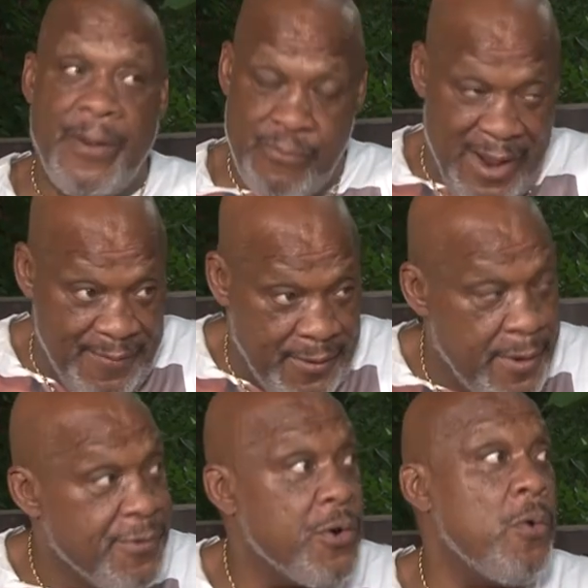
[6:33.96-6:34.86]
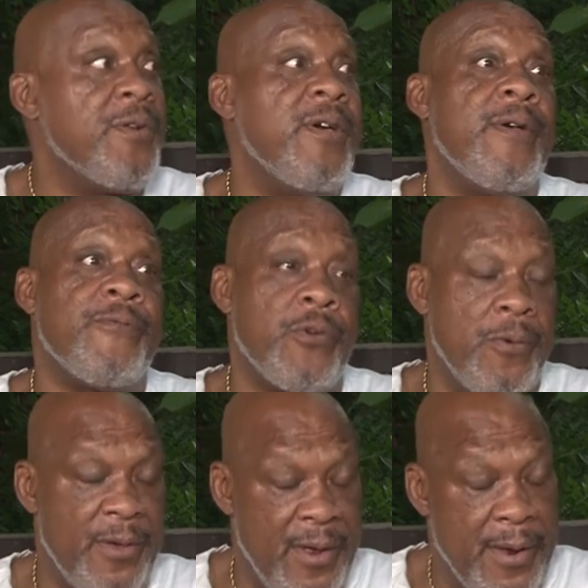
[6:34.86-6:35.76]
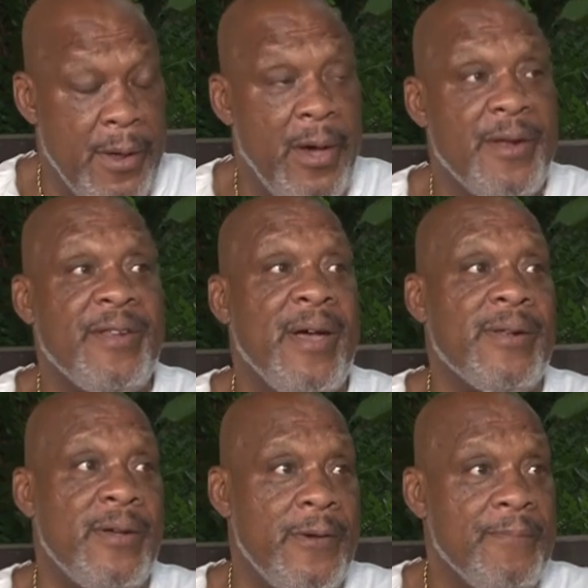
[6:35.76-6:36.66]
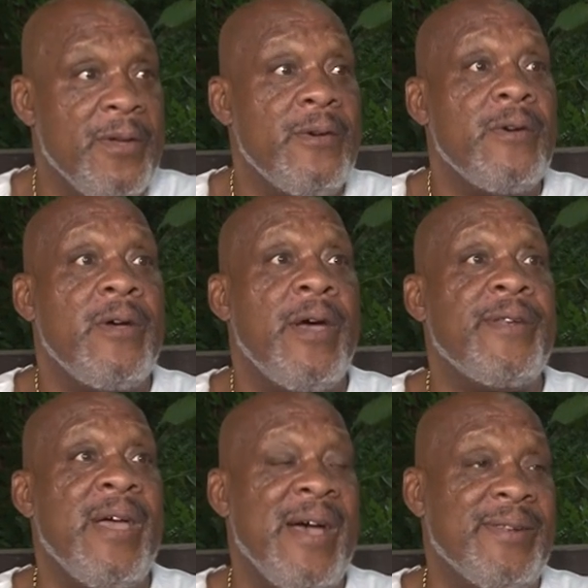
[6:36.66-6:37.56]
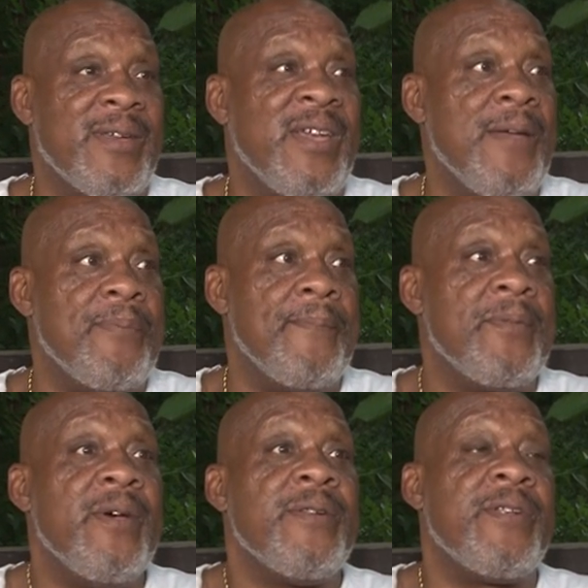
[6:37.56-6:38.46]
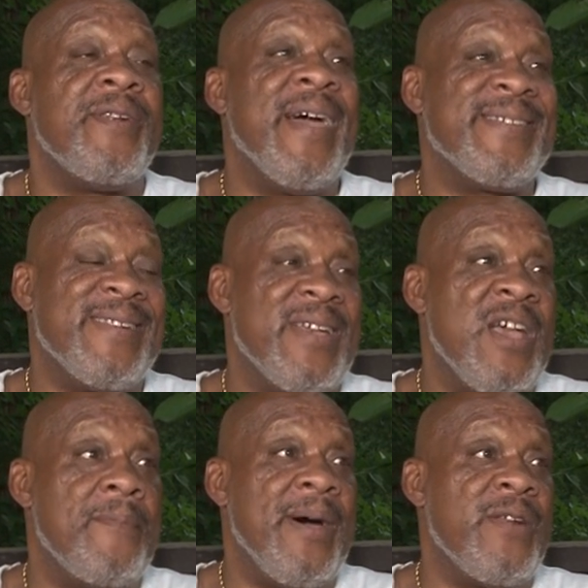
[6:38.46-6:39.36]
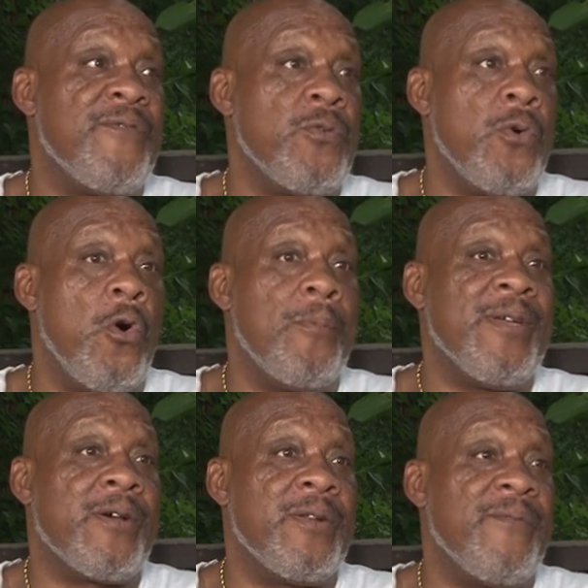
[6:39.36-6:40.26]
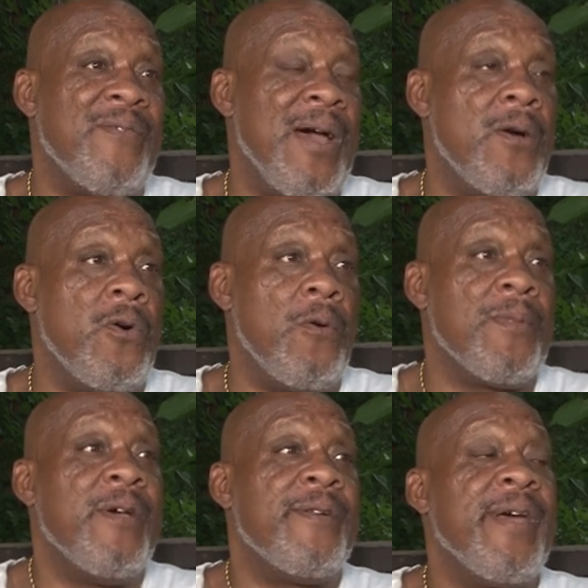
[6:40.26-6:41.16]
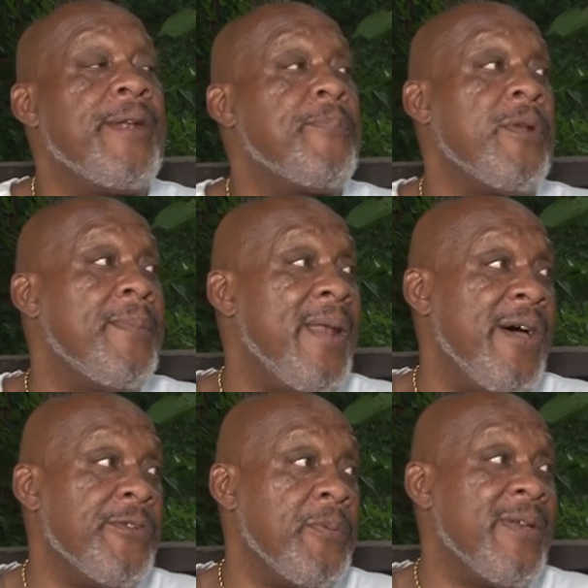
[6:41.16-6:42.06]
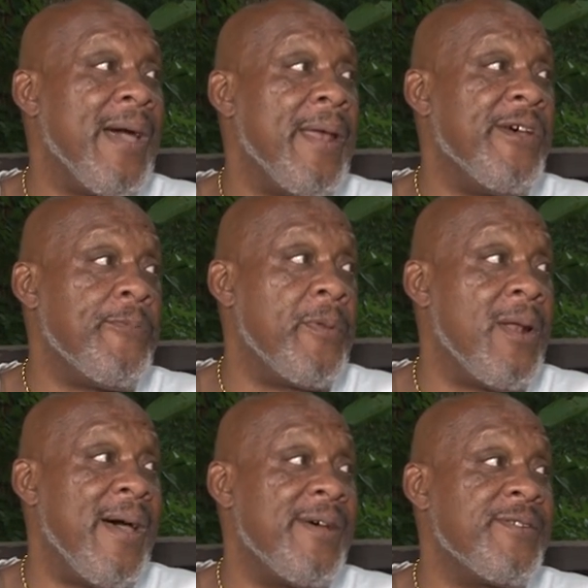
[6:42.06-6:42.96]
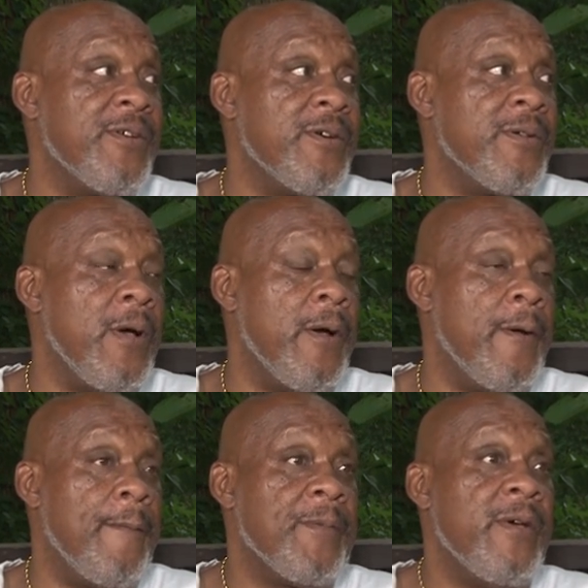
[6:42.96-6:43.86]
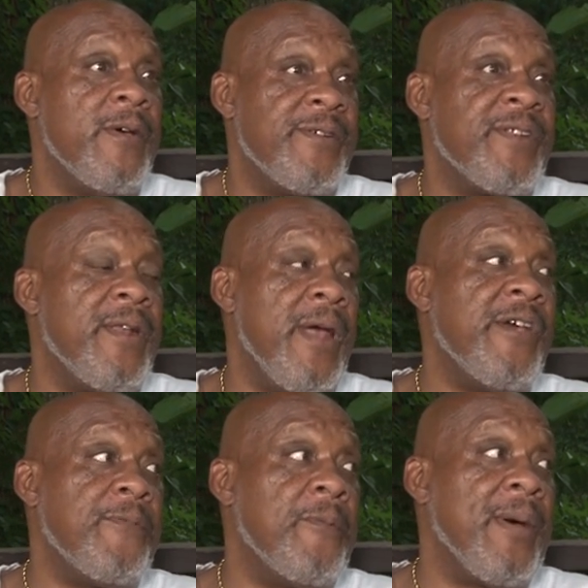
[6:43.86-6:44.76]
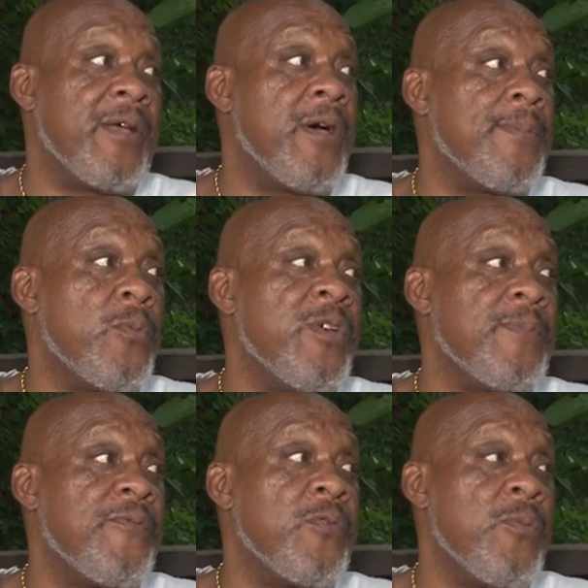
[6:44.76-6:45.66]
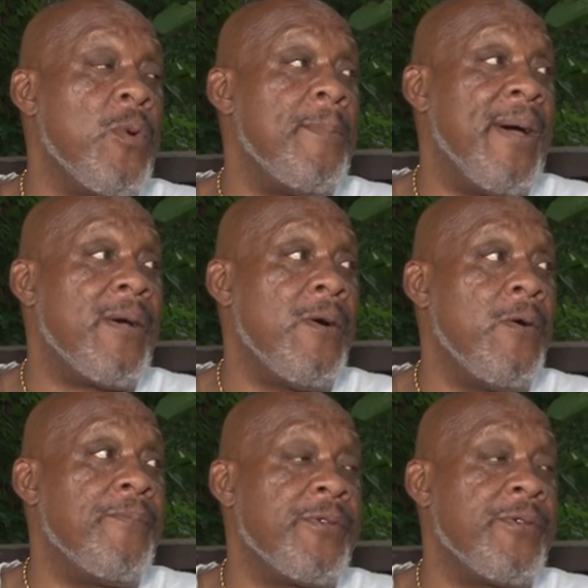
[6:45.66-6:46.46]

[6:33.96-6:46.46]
Yeah, right there. Sure did. Had a heart attack there. And they had to keep him. The next day, everybody flew home. He couldn't fly home. They had to put him in the hospital. He got hospitalized there. Stayed in the hospital about a couple of weeks before he went back home.